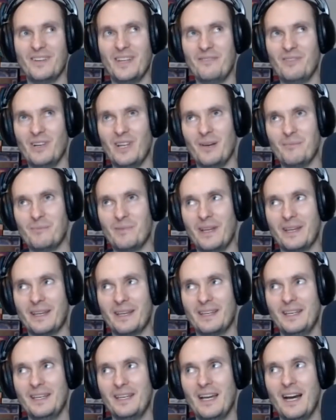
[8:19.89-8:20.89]
Level up.
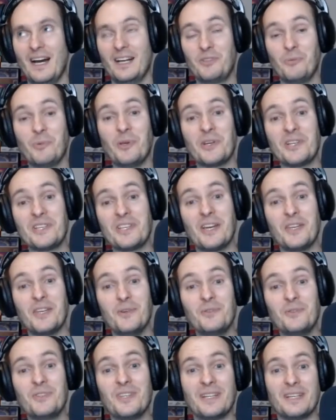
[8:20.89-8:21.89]
Like, to be honest, I
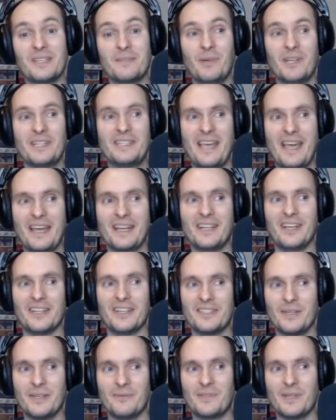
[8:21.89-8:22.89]
use it as my
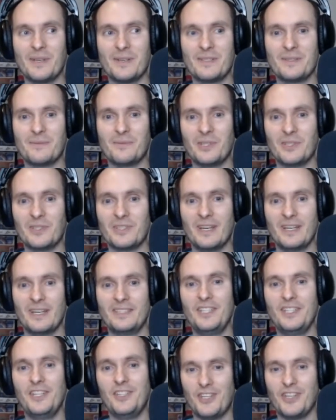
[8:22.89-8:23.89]
tagline sometimes because I
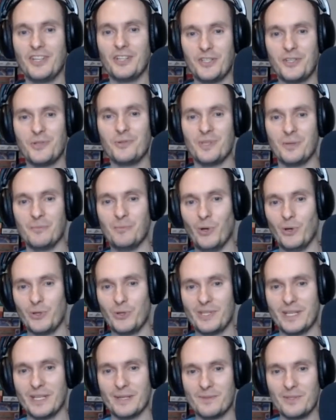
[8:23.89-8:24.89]
teach English using
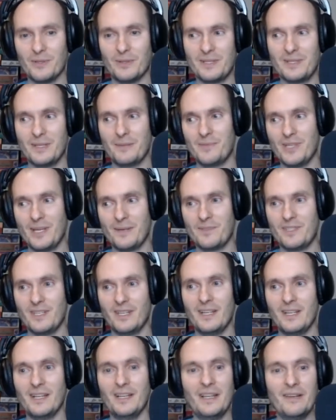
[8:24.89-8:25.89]
board games. So I sometimes
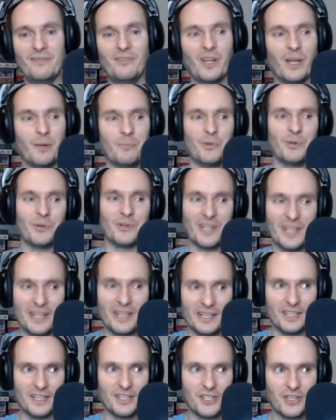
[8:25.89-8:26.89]
say, level up your
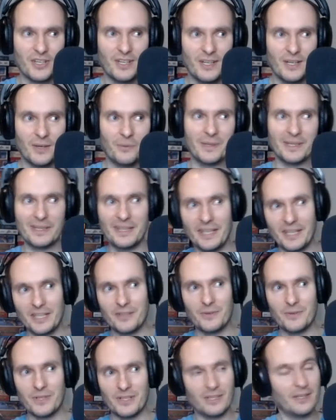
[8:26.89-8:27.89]
English with,
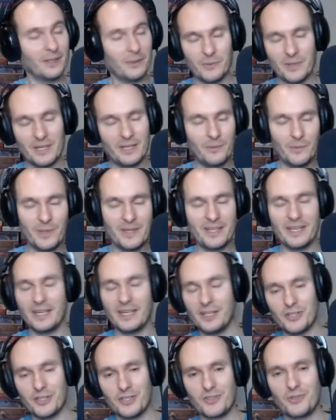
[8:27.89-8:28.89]
lingu- uh-huh. uh, with, with
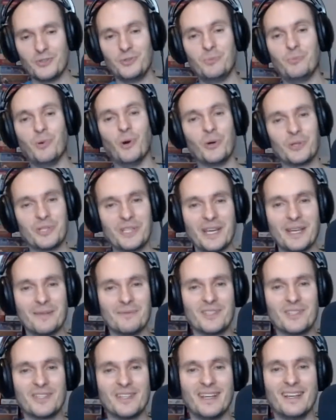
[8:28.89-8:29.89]
English through board
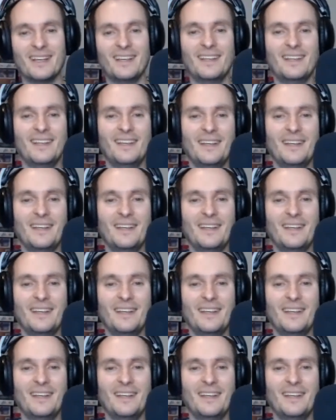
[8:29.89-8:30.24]
games. Yeah.